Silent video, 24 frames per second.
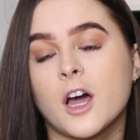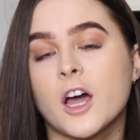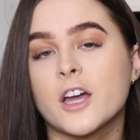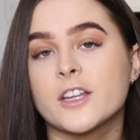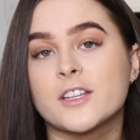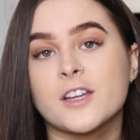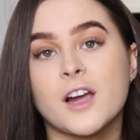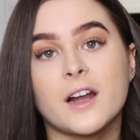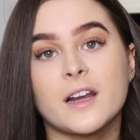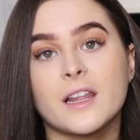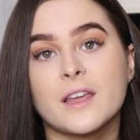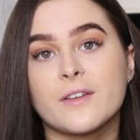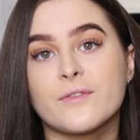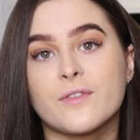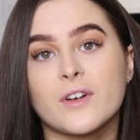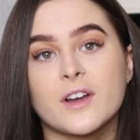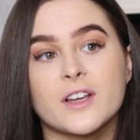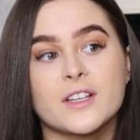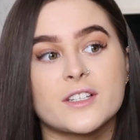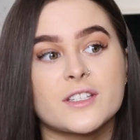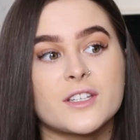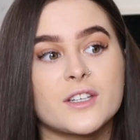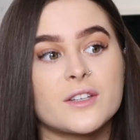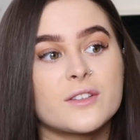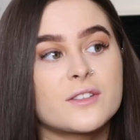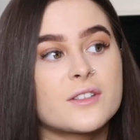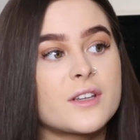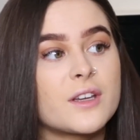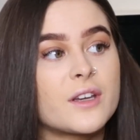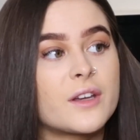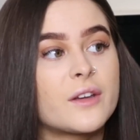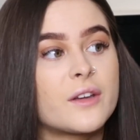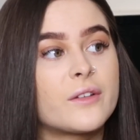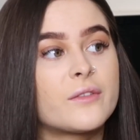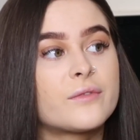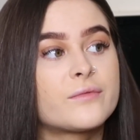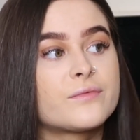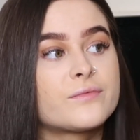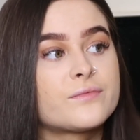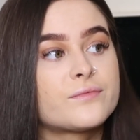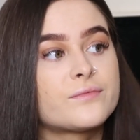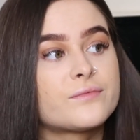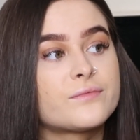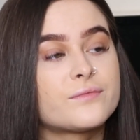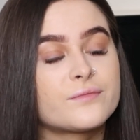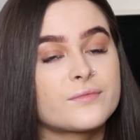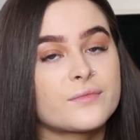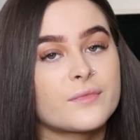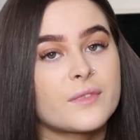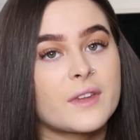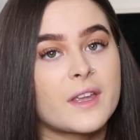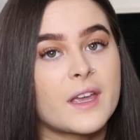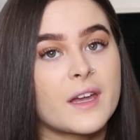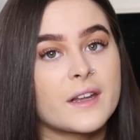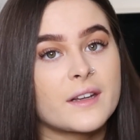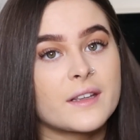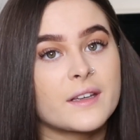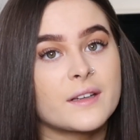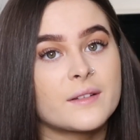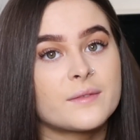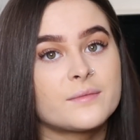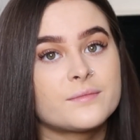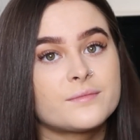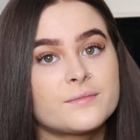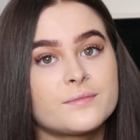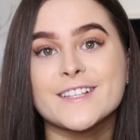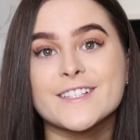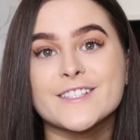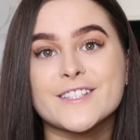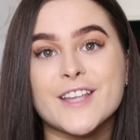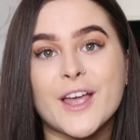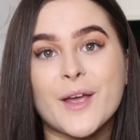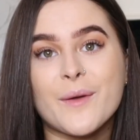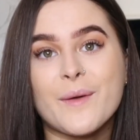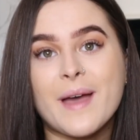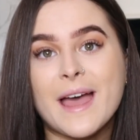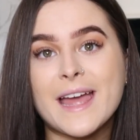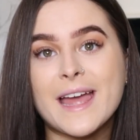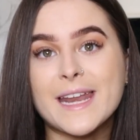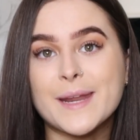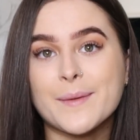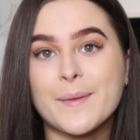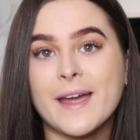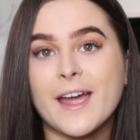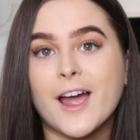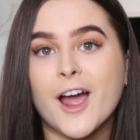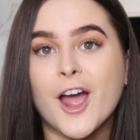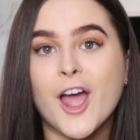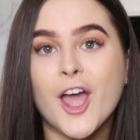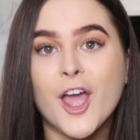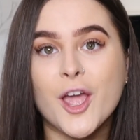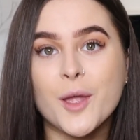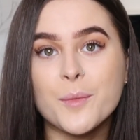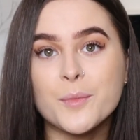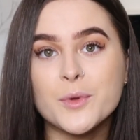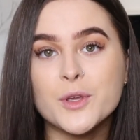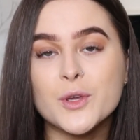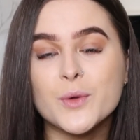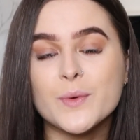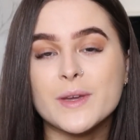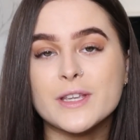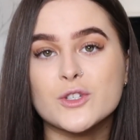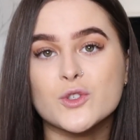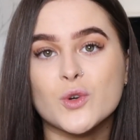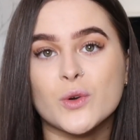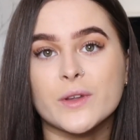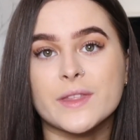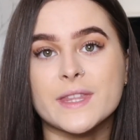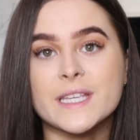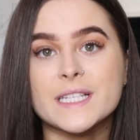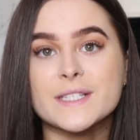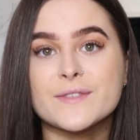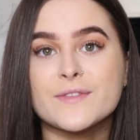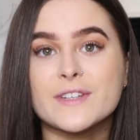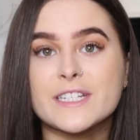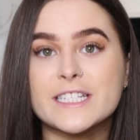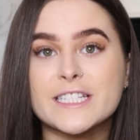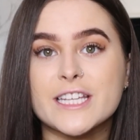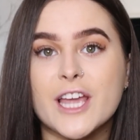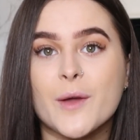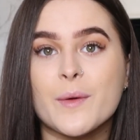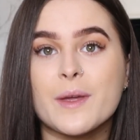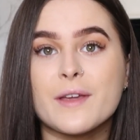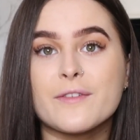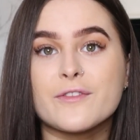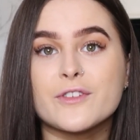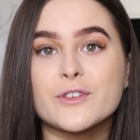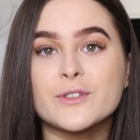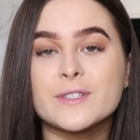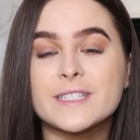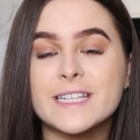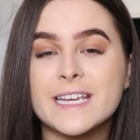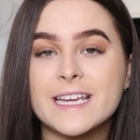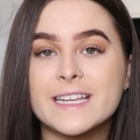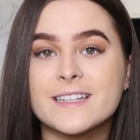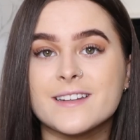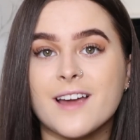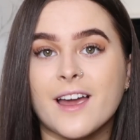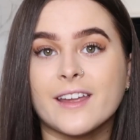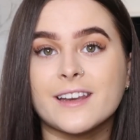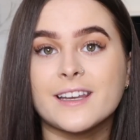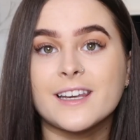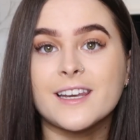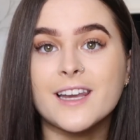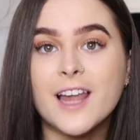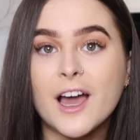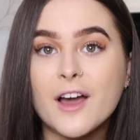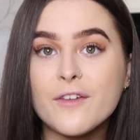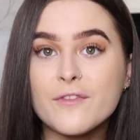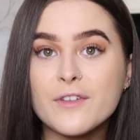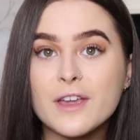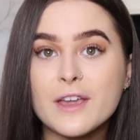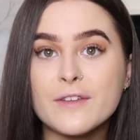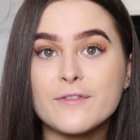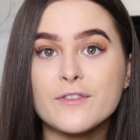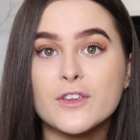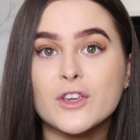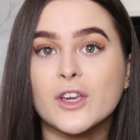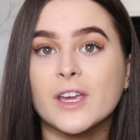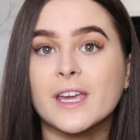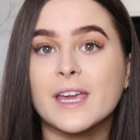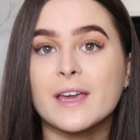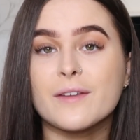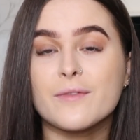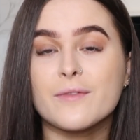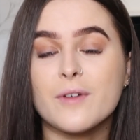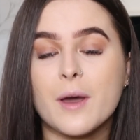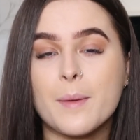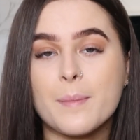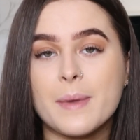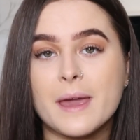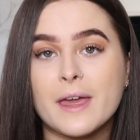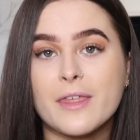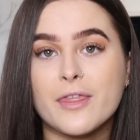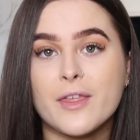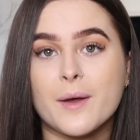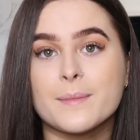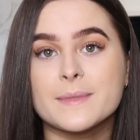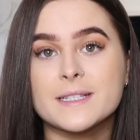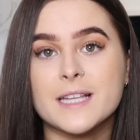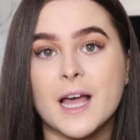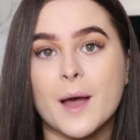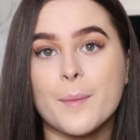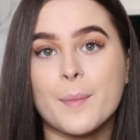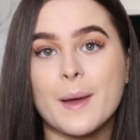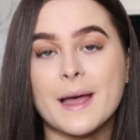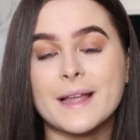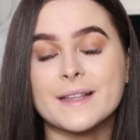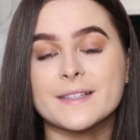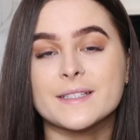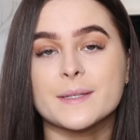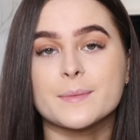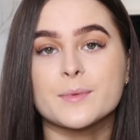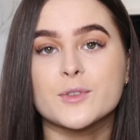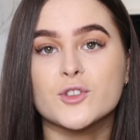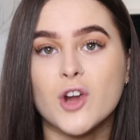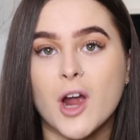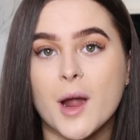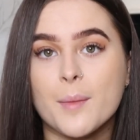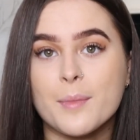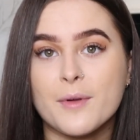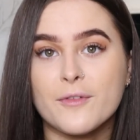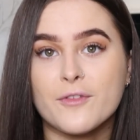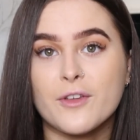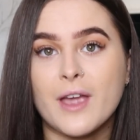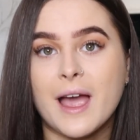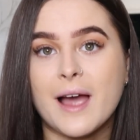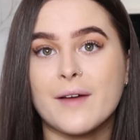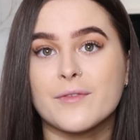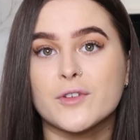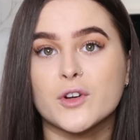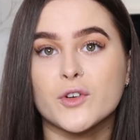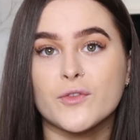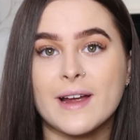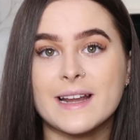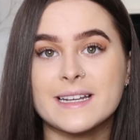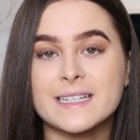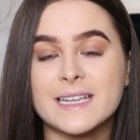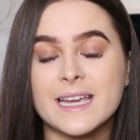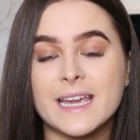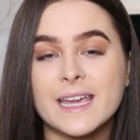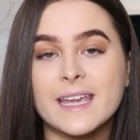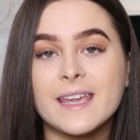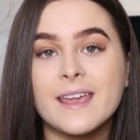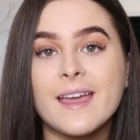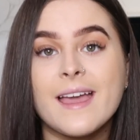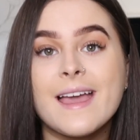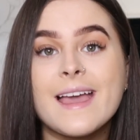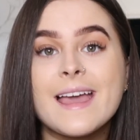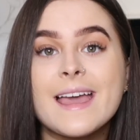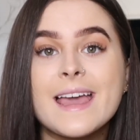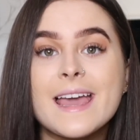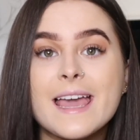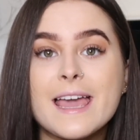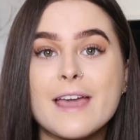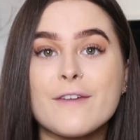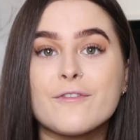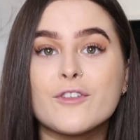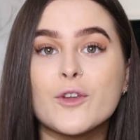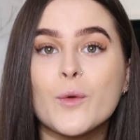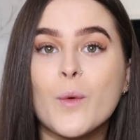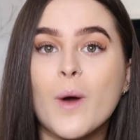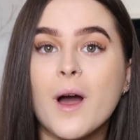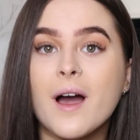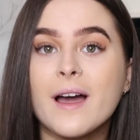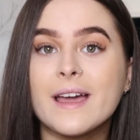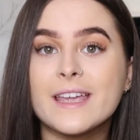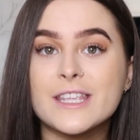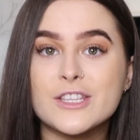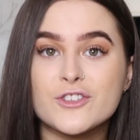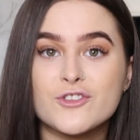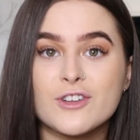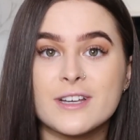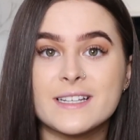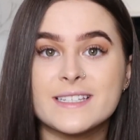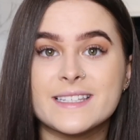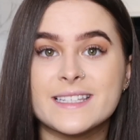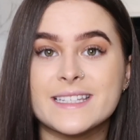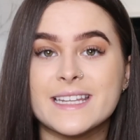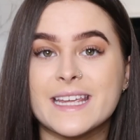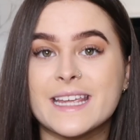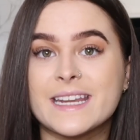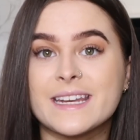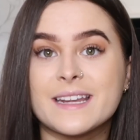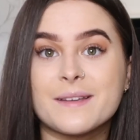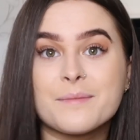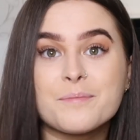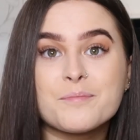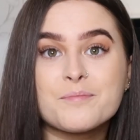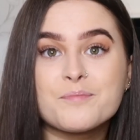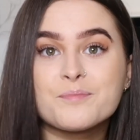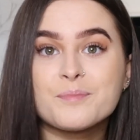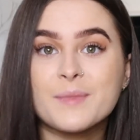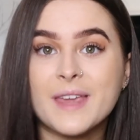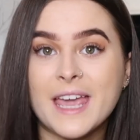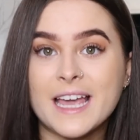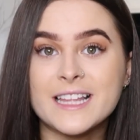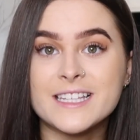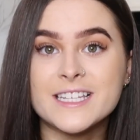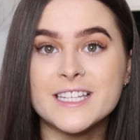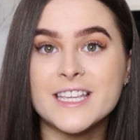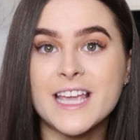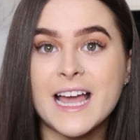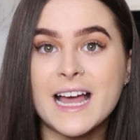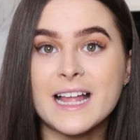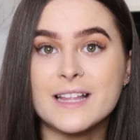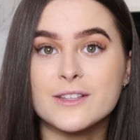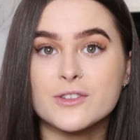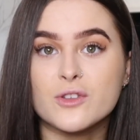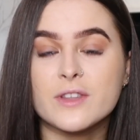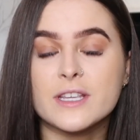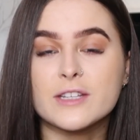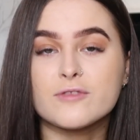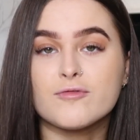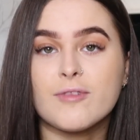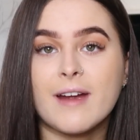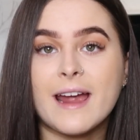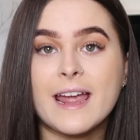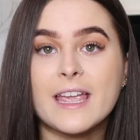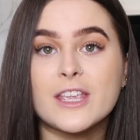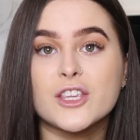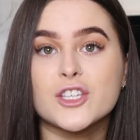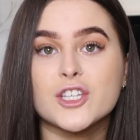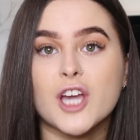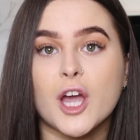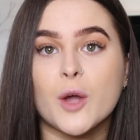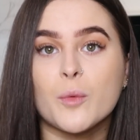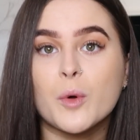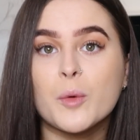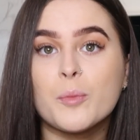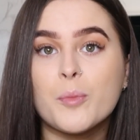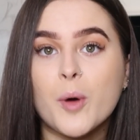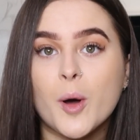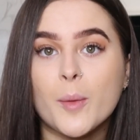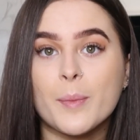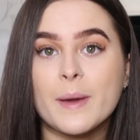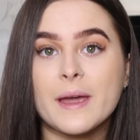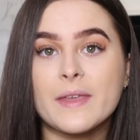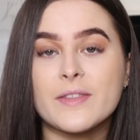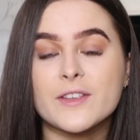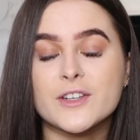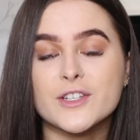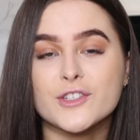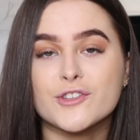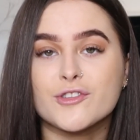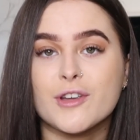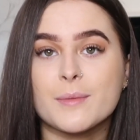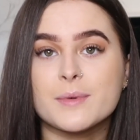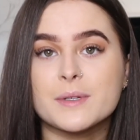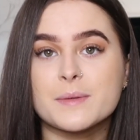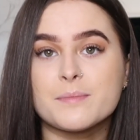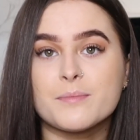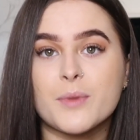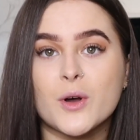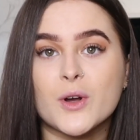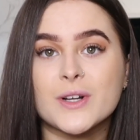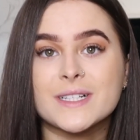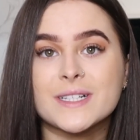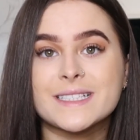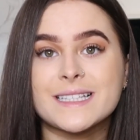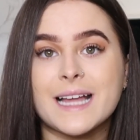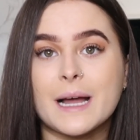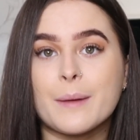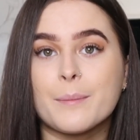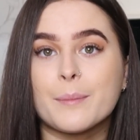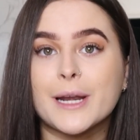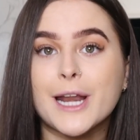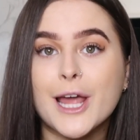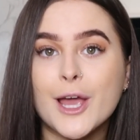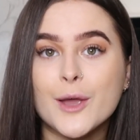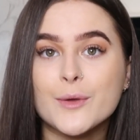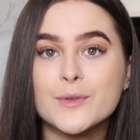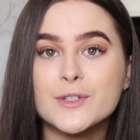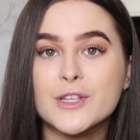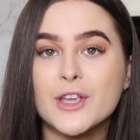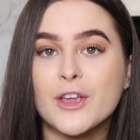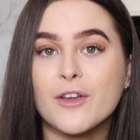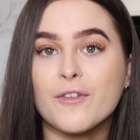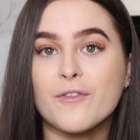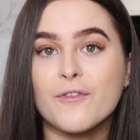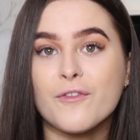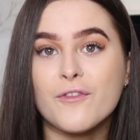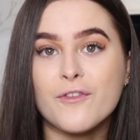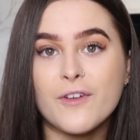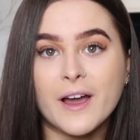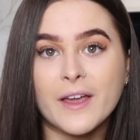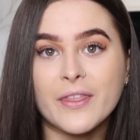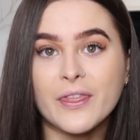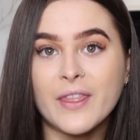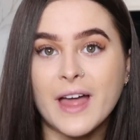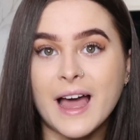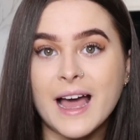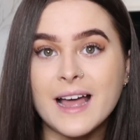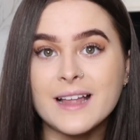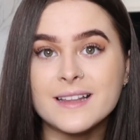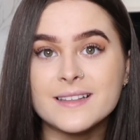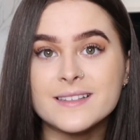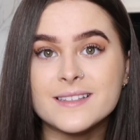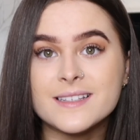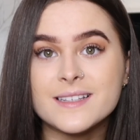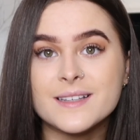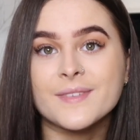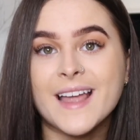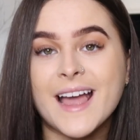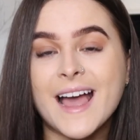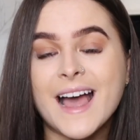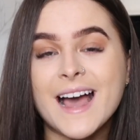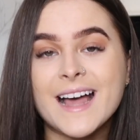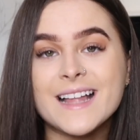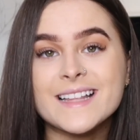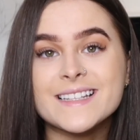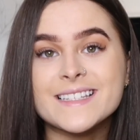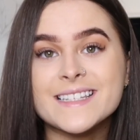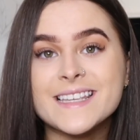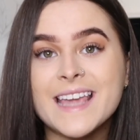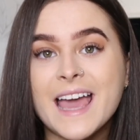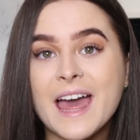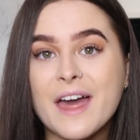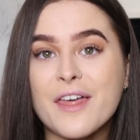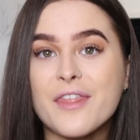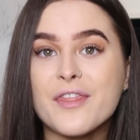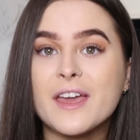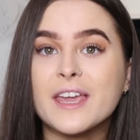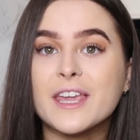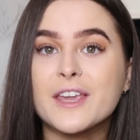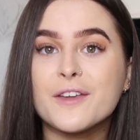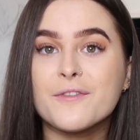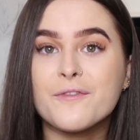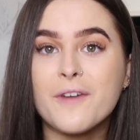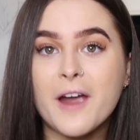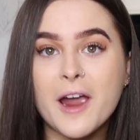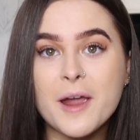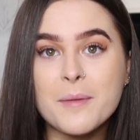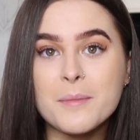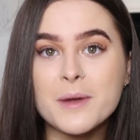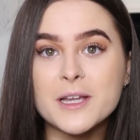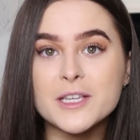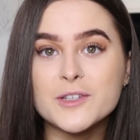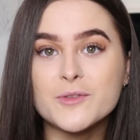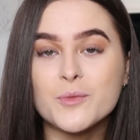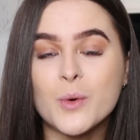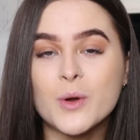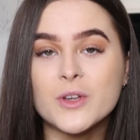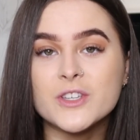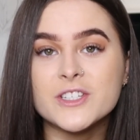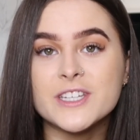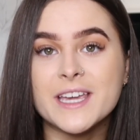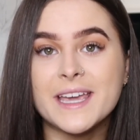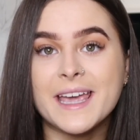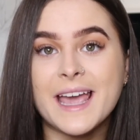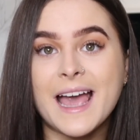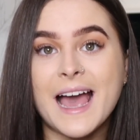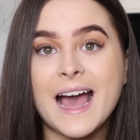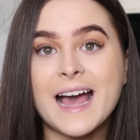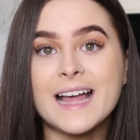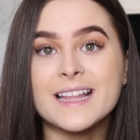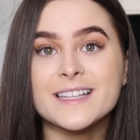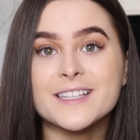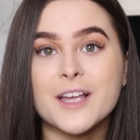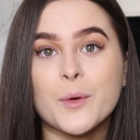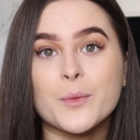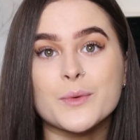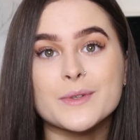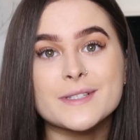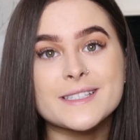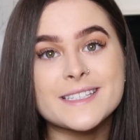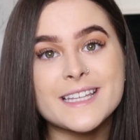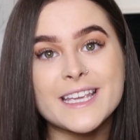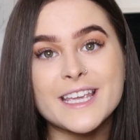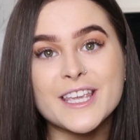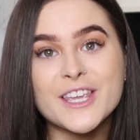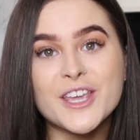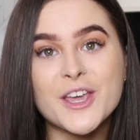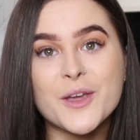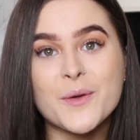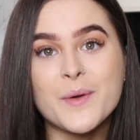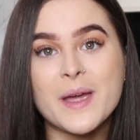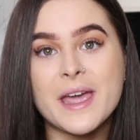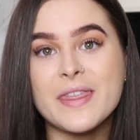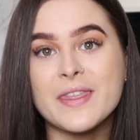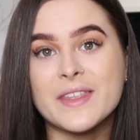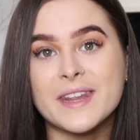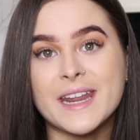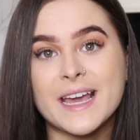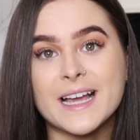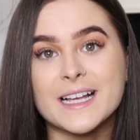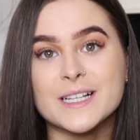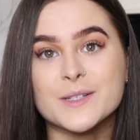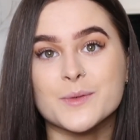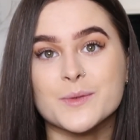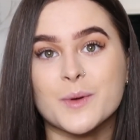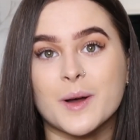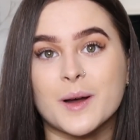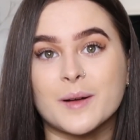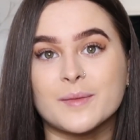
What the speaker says: I'd highly advise you to get it. So anyway, I hope you enjoyed this video. If you did, I'd love if you could give a big thumbs up and subscribe if you haven't already. If you are interested in getting your hands on this range, I will pop it in the description box down below so you can find that. And yeah, thank you very much for watching, and I will see you in the next